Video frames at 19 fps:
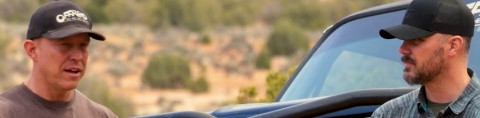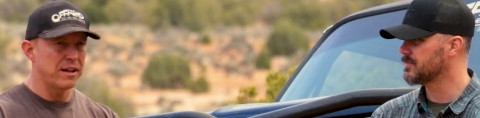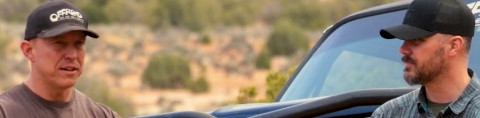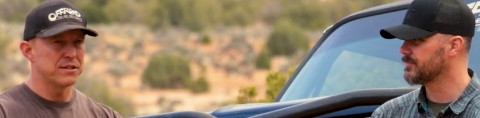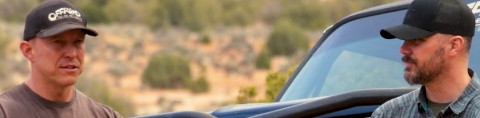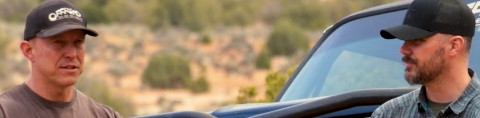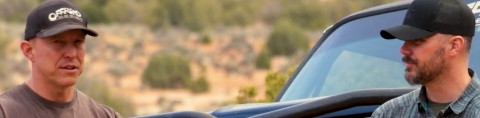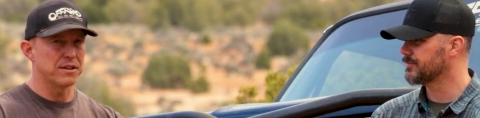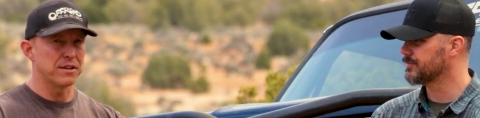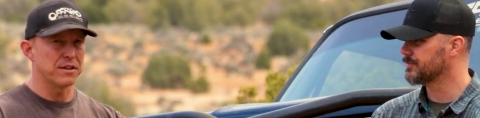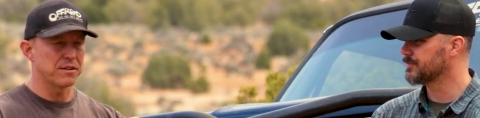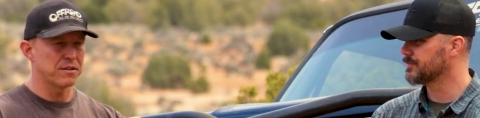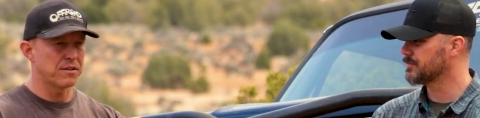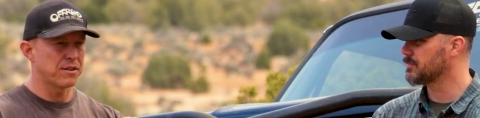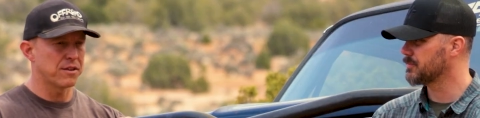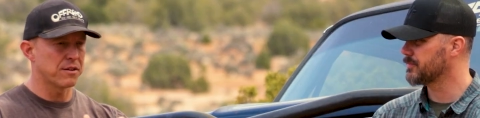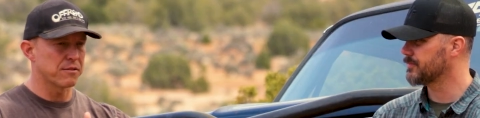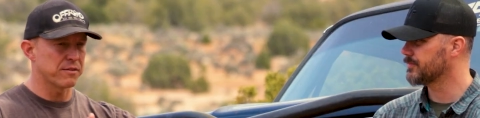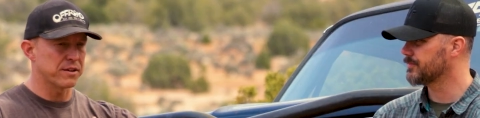Speaker 1: is the,
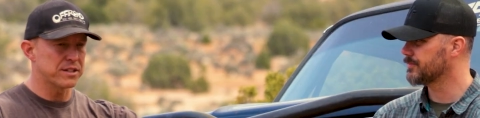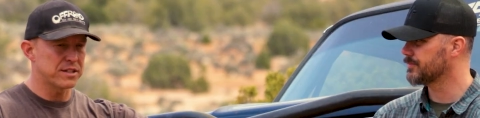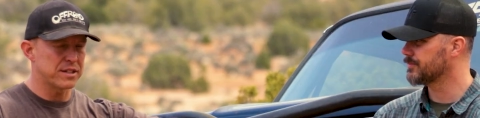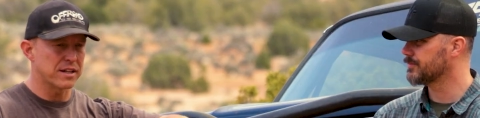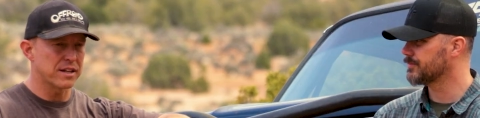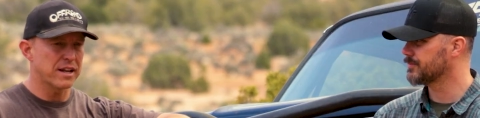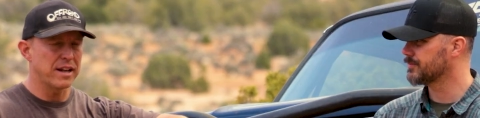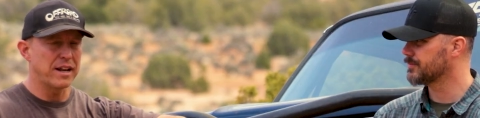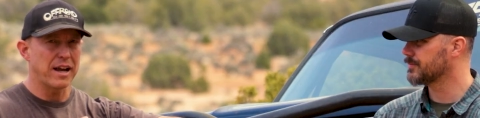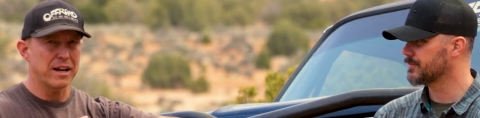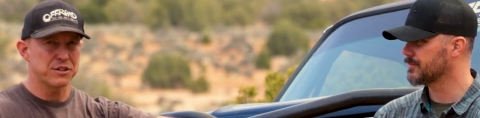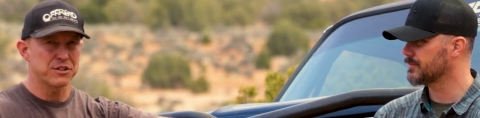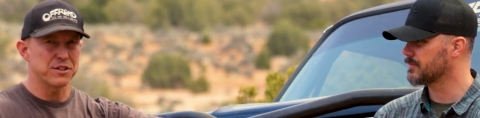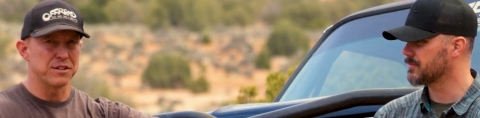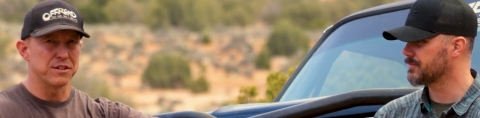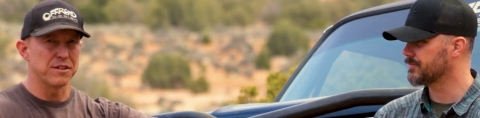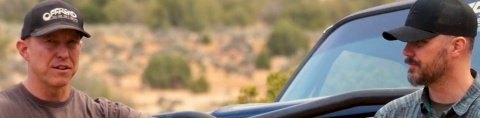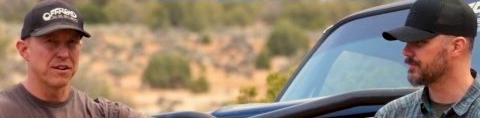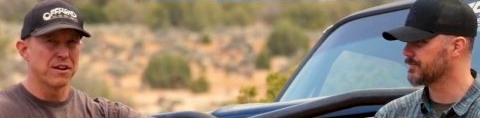the wristed
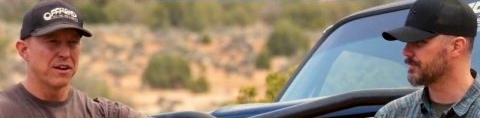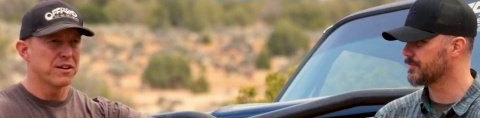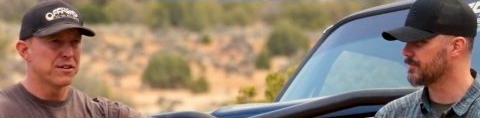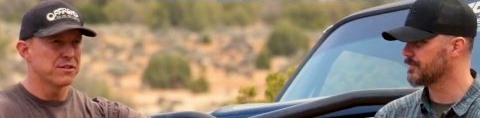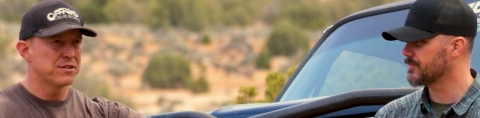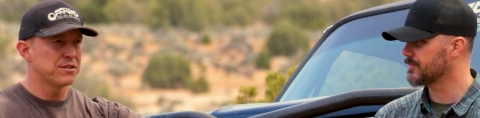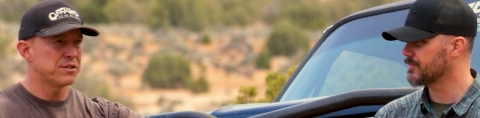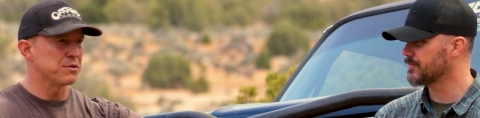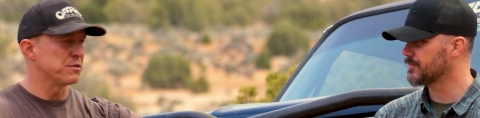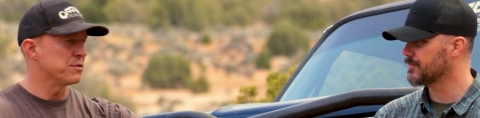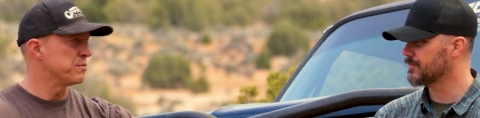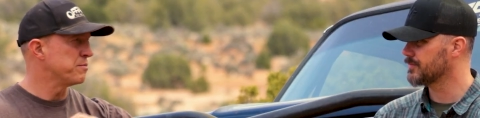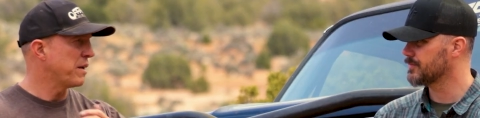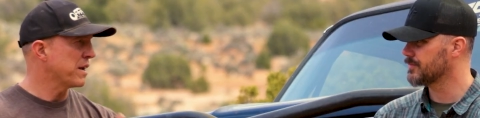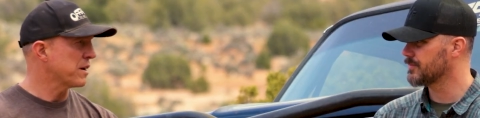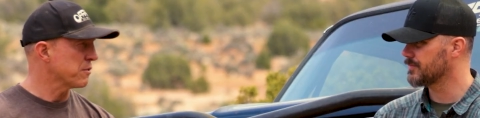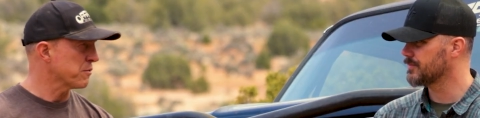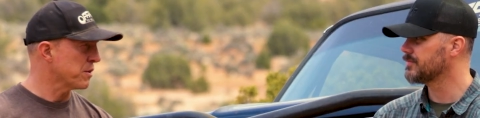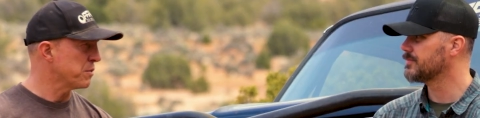connection to
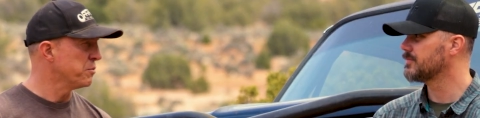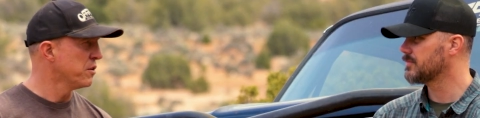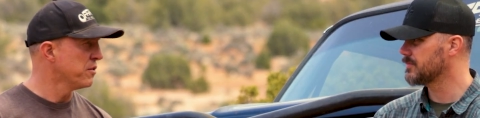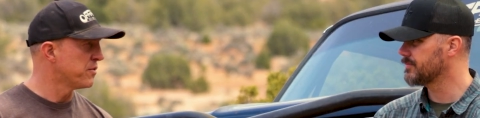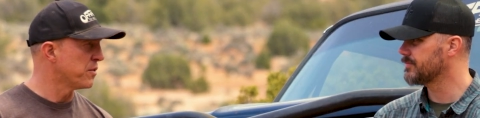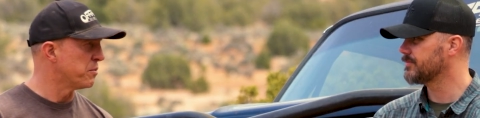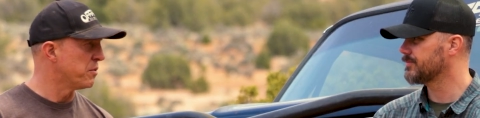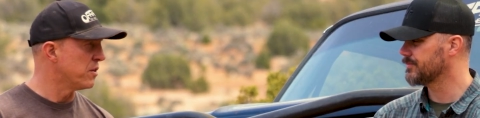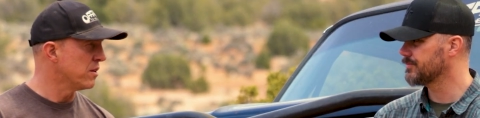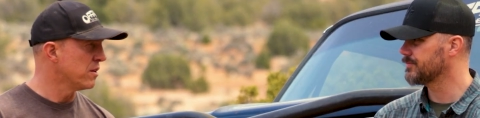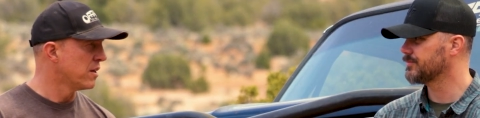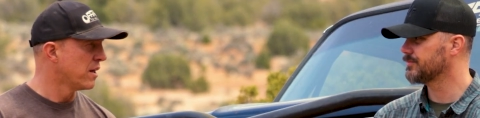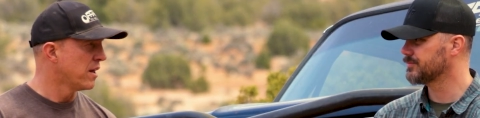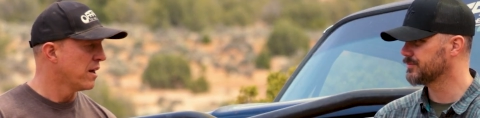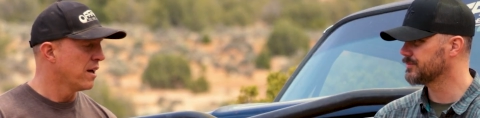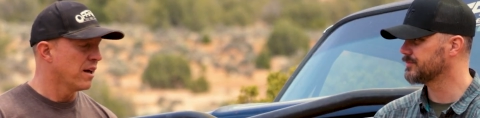make it removable.